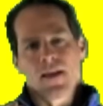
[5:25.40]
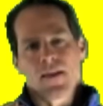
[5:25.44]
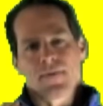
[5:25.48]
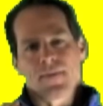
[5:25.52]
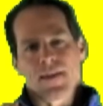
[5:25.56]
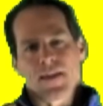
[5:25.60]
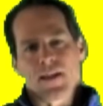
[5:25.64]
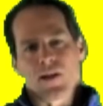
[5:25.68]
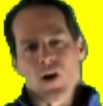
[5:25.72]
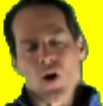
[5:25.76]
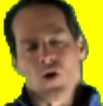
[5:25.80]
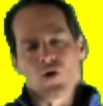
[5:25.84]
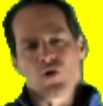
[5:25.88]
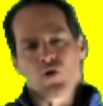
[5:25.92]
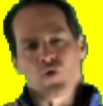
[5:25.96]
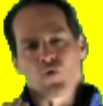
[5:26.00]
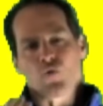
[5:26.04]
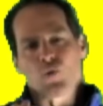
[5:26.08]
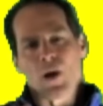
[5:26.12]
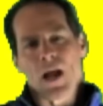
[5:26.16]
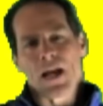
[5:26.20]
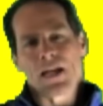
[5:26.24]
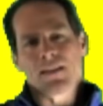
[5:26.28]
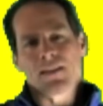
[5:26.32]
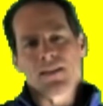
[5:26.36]
They go
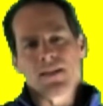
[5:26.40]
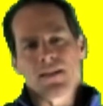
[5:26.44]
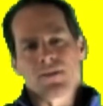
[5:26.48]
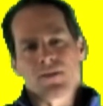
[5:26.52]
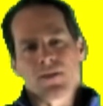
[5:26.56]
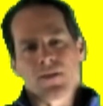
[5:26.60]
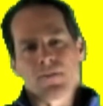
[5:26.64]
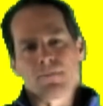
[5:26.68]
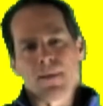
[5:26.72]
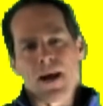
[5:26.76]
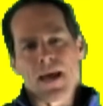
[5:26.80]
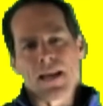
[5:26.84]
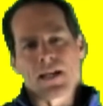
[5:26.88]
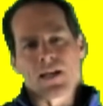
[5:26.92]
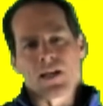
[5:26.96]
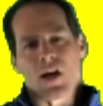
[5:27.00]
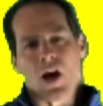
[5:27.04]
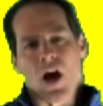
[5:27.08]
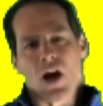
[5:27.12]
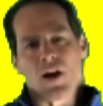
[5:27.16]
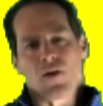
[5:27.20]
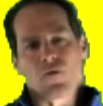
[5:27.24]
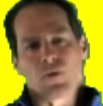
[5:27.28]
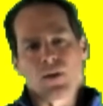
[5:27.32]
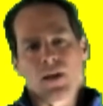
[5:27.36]
directly to the
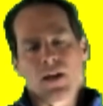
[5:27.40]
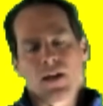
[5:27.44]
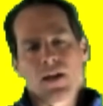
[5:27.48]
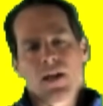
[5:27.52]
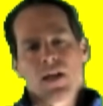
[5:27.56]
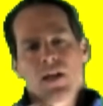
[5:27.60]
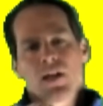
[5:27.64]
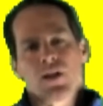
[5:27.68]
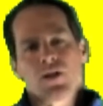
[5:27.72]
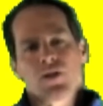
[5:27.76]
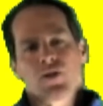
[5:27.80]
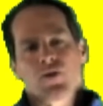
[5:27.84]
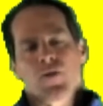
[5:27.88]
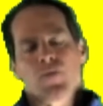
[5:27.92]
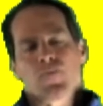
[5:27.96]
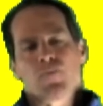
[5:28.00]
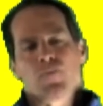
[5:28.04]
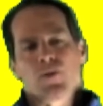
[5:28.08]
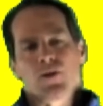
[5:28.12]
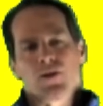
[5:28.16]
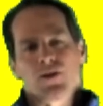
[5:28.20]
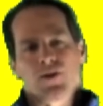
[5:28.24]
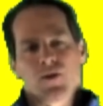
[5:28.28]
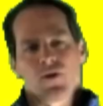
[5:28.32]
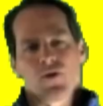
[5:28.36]
mitochondria to
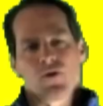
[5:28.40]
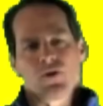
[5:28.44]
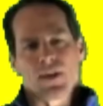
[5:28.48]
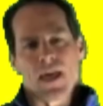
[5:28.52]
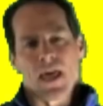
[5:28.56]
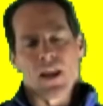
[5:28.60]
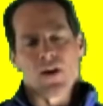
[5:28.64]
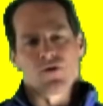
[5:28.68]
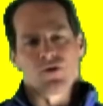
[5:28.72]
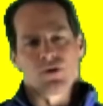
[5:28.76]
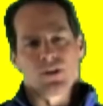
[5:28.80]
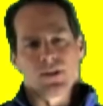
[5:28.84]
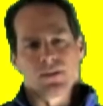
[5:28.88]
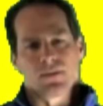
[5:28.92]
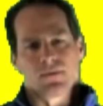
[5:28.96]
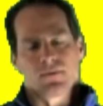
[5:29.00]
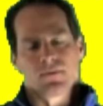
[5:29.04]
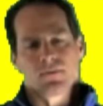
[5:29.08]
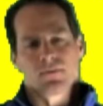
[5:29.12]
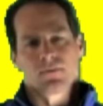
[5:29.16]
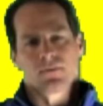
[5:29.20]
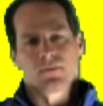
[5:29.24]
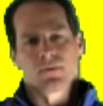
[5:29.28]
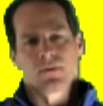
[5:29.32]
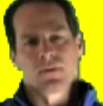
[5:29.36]
produce energy.
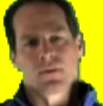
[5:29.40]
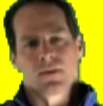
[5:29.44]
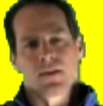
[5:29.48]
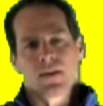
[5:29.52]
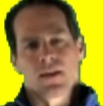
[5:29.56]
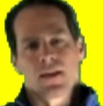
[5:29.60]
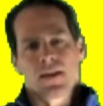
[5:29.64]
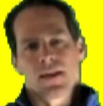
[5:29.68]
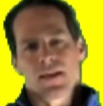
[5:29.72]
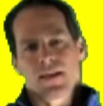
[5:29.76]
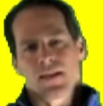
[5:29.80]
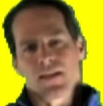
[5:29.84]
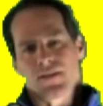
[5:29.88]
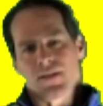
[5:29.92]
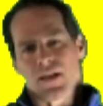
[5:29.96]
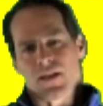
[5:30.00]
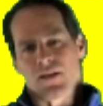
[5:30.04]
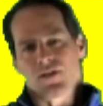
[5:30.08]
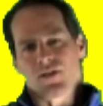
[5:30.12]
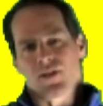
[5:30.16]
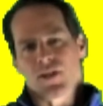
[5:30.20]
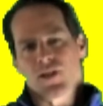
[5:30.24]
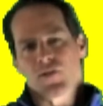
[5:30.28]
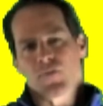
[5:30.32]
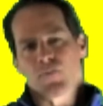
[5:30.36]

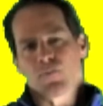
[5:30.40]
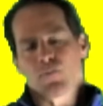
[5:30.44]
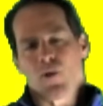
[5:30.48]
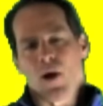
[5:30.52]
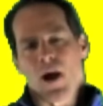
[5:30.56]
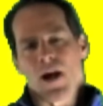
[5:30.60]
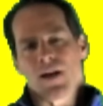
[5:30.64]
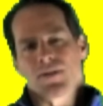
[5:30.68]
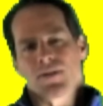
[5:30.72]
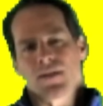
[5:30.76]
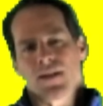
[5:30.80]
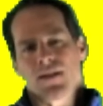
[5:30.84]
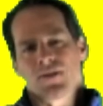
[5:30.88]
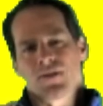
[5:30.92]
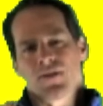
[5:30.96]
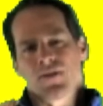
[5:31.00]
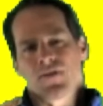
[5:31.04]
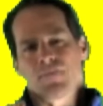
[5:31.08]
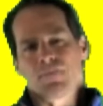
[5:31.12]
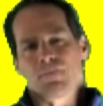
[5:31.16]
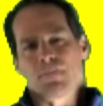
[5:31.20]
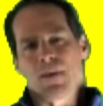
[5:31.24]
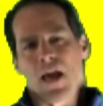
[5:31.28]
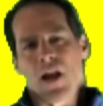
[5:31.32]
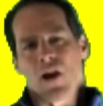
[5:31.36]
Since this process
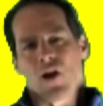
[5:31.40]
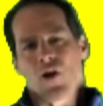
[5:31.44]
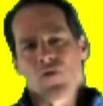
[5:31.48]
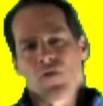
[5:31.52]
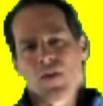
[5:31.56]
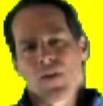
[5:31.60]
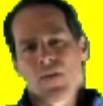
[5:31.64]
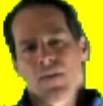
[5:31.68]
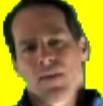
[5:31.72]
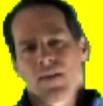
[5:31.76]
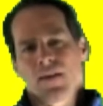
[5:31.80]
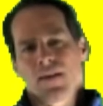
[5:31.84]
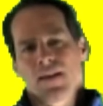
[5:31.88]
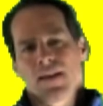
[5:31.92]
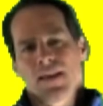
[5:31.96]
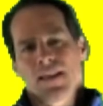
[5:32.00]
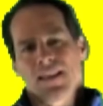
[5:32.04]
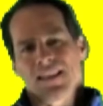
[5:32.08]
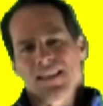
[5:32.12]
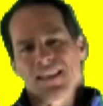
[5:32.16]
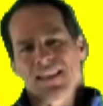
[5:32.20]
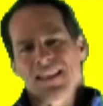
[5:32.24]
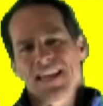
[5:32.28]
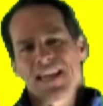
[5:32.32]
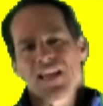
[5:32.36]
is better than the
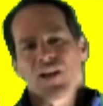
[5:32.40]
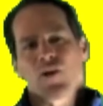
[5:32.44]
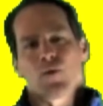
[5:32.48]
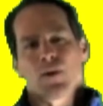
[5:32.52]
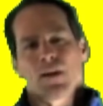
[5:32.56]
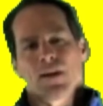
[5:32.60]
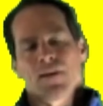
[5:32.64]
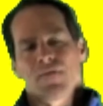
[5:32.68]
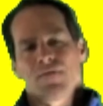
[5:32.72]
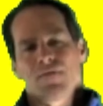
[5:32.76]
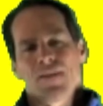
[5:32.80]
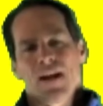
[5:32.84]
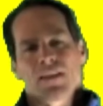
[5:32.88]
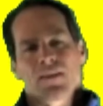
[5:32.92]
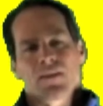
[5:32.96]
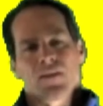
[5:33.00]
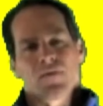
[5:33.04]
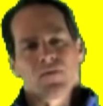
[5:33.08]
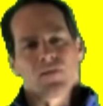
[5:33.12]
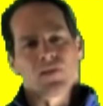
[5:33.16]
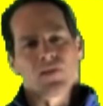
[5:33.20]
lingering effect of